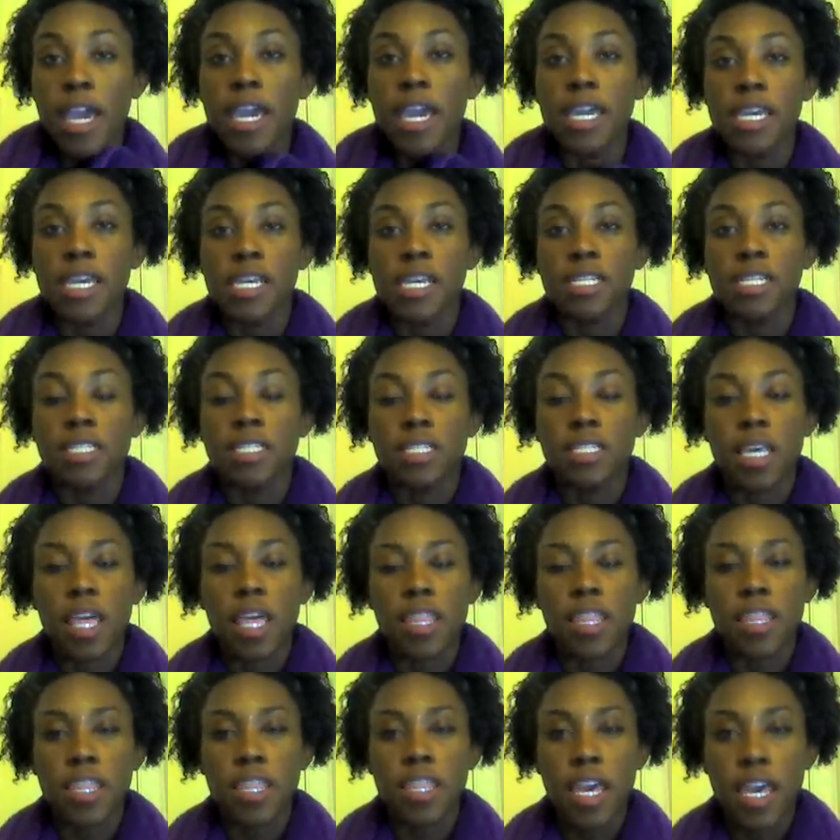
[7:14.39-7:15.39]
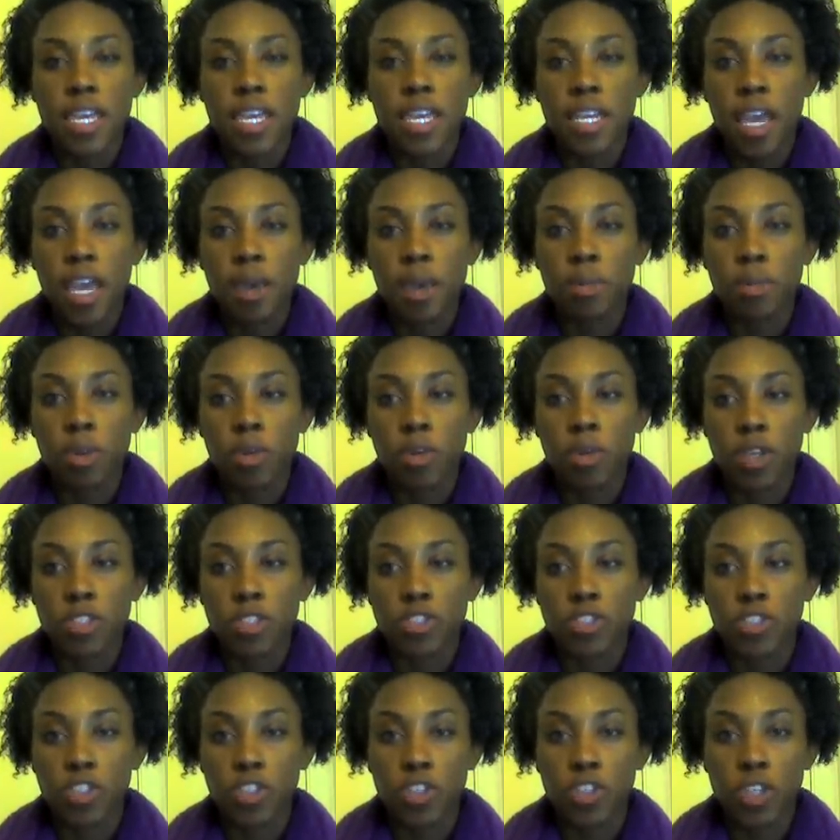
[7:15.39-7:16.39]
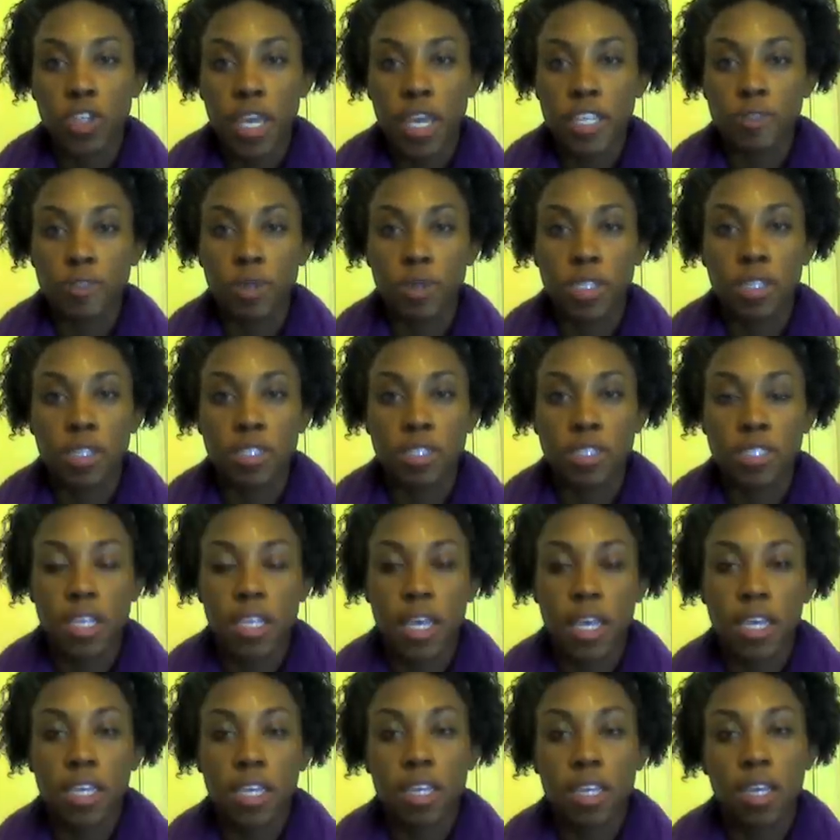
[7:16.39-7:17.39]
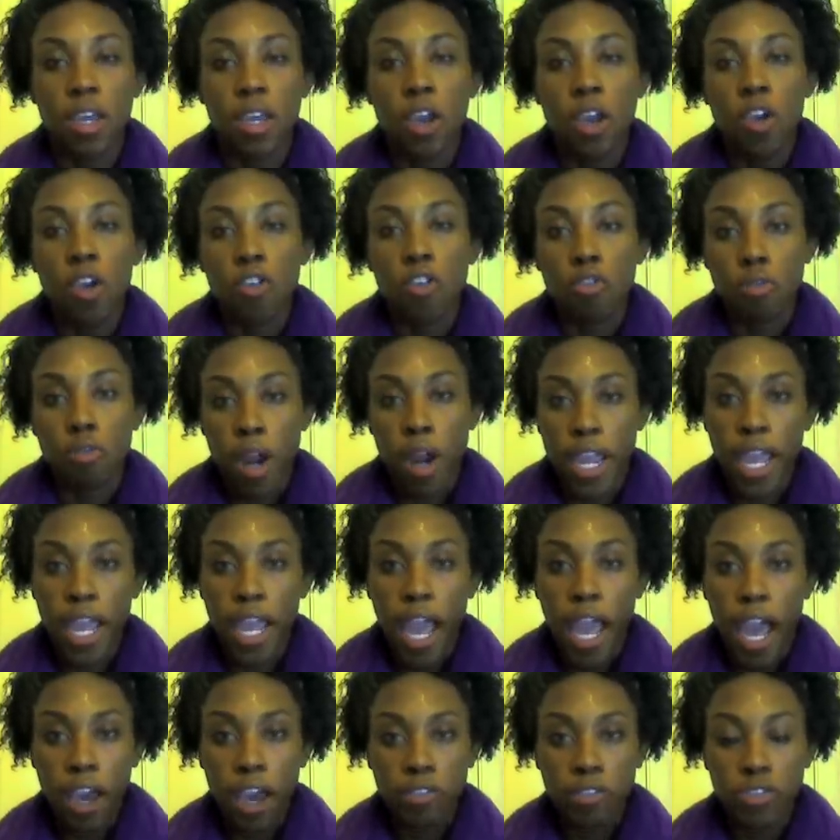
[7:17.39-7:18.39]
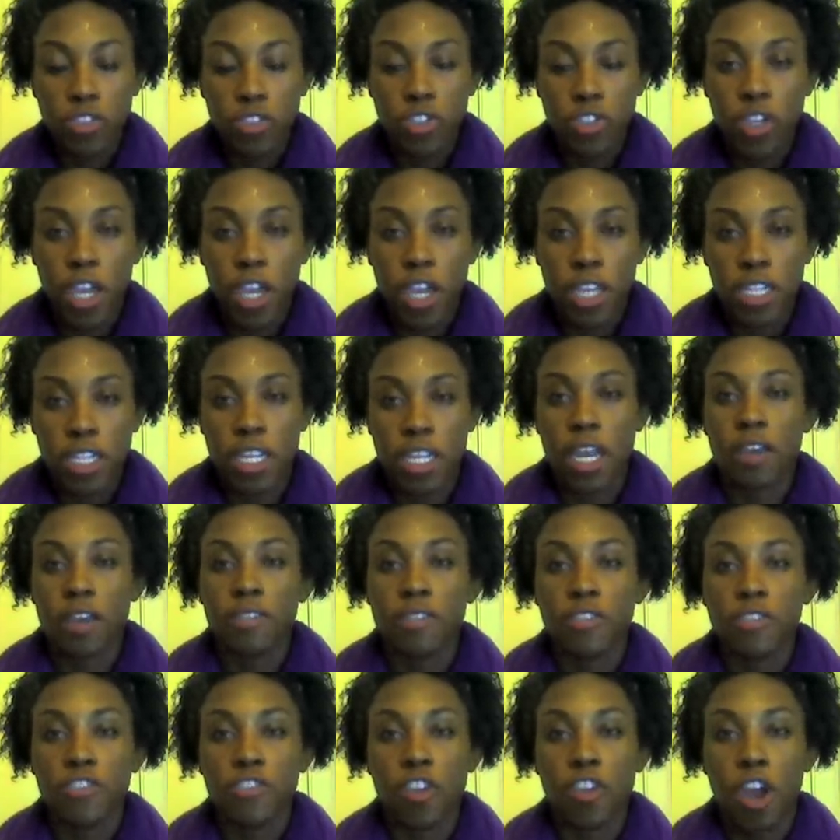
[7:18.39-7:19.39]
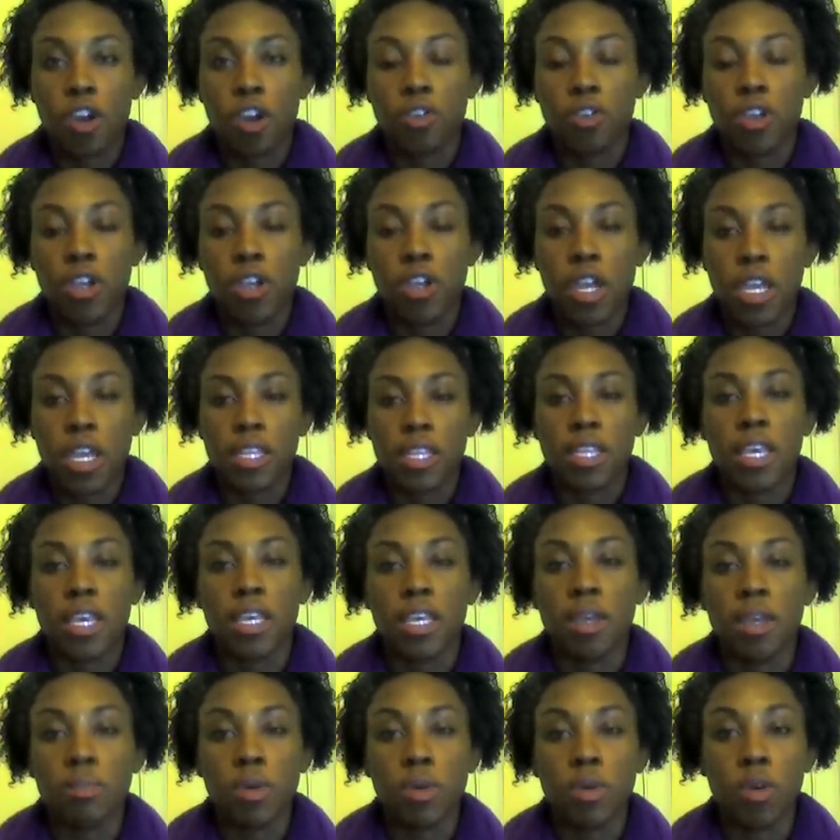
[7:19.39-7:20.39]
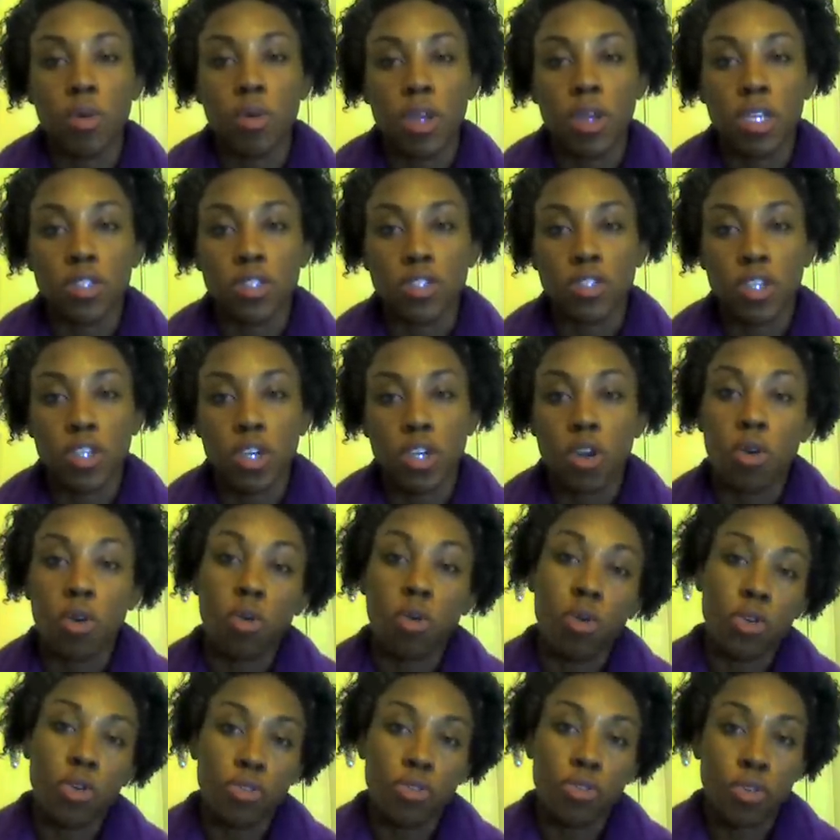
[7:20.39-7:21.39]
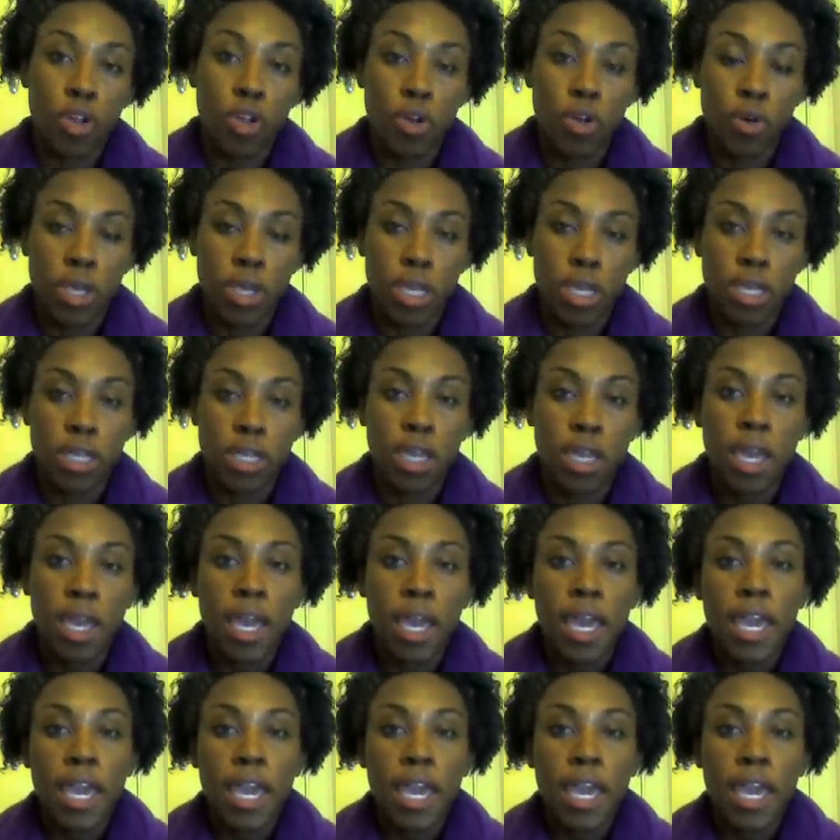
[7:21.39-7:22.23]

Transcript: And then I'm going to show you guys what it looks like right after I get out of the shower. And then I'm going to cornrow it